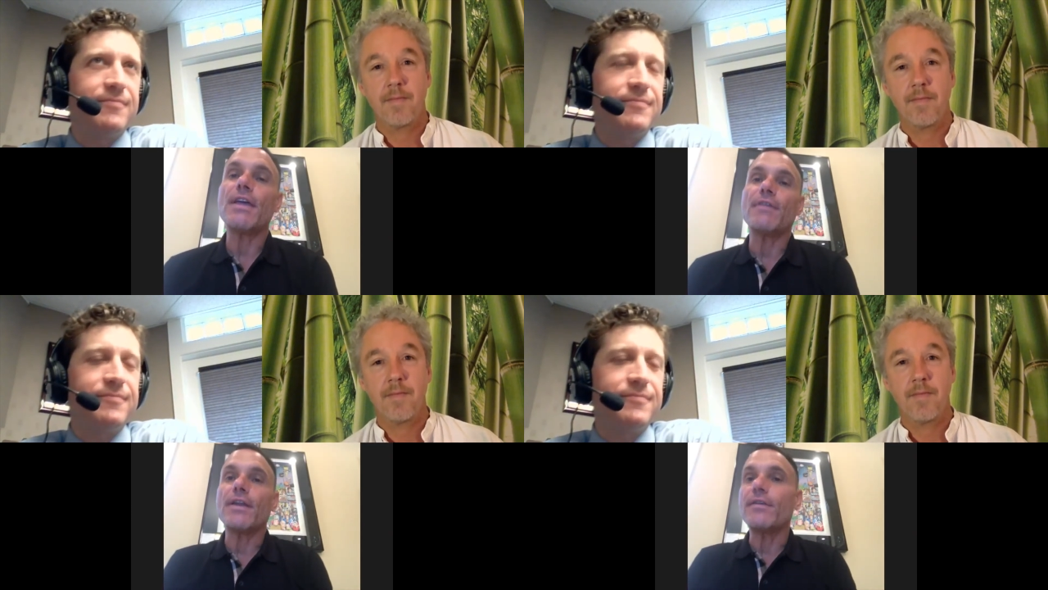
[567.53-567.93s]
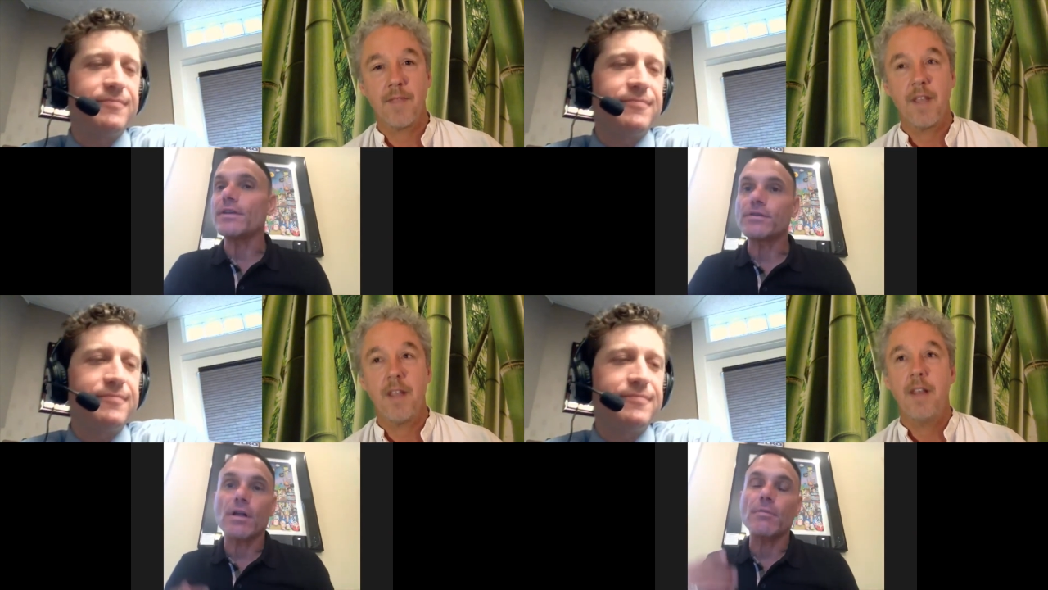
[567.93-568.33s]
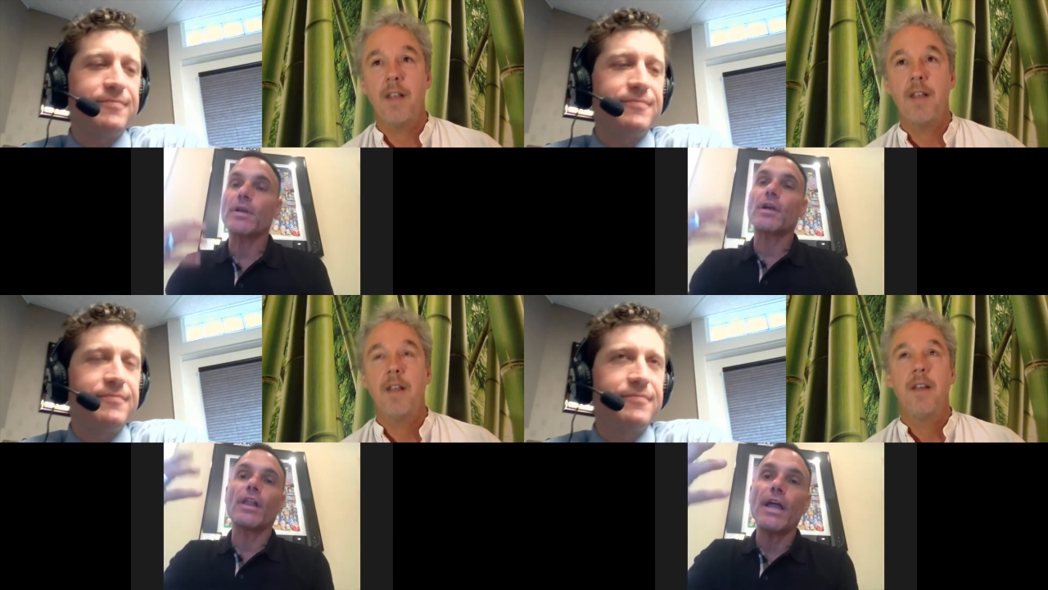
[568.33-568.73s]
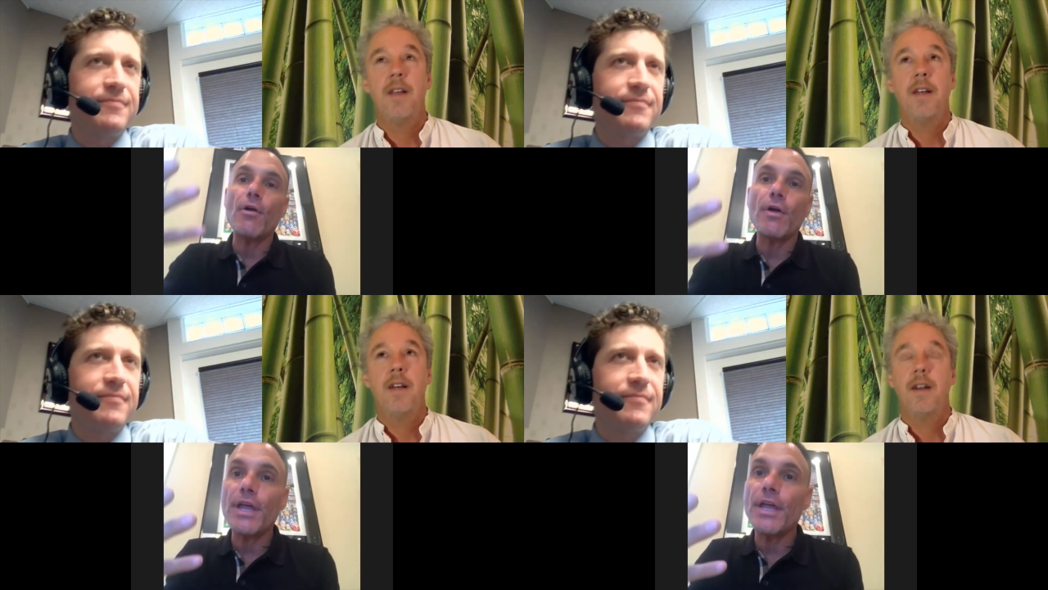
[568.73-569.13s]
Speaker 1: There's
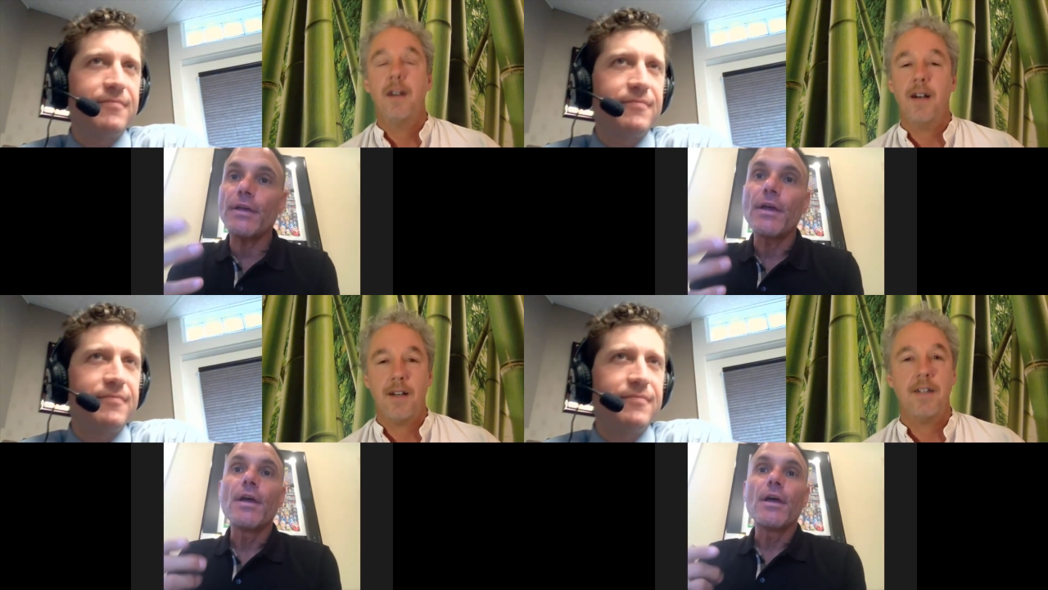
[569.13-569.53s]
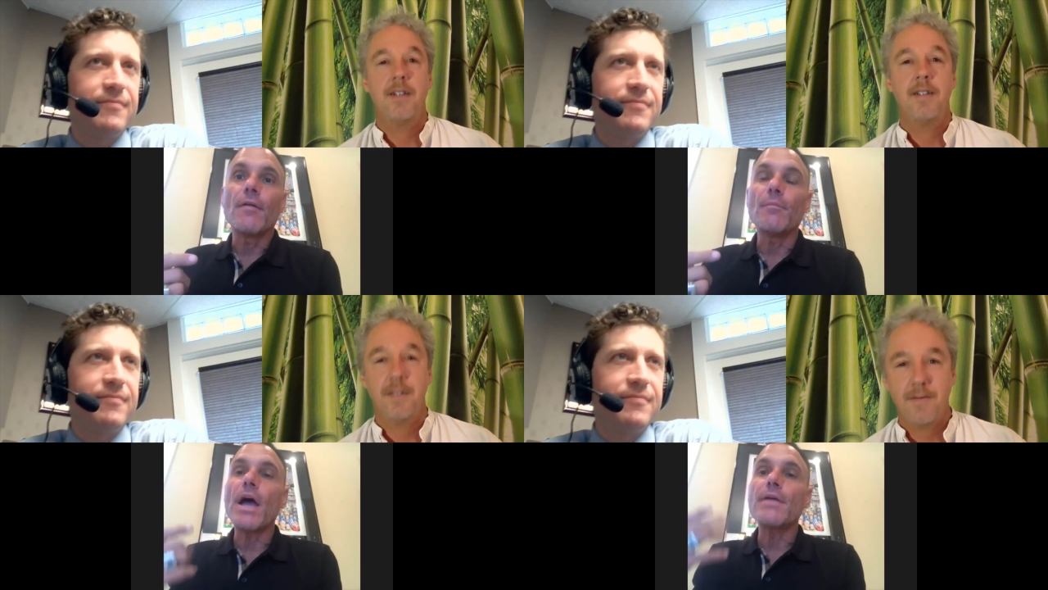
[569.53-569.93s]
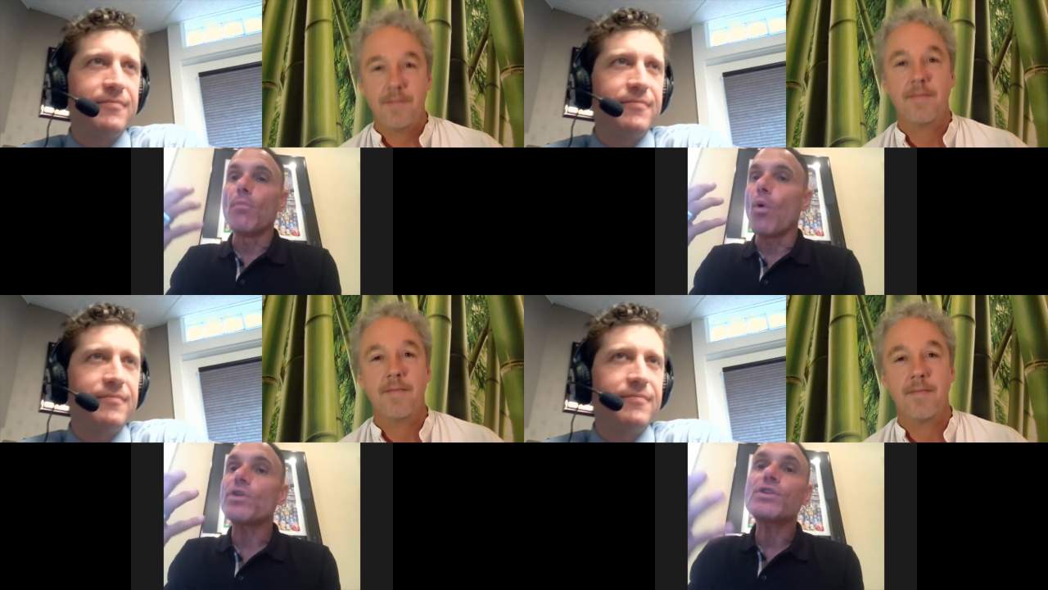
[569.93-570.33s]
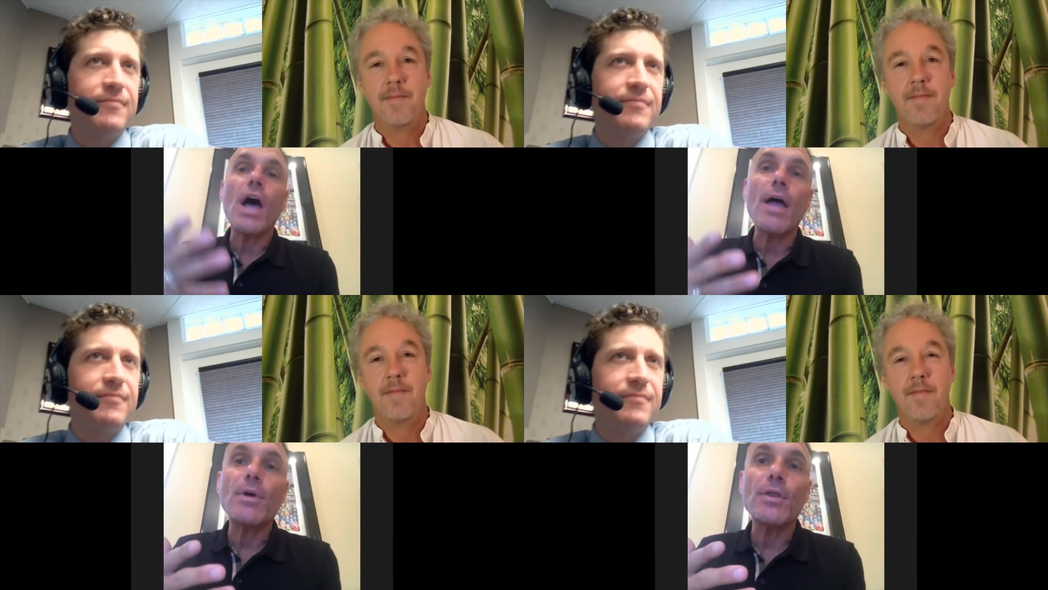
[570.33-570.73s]
clarity, of mind, more time in their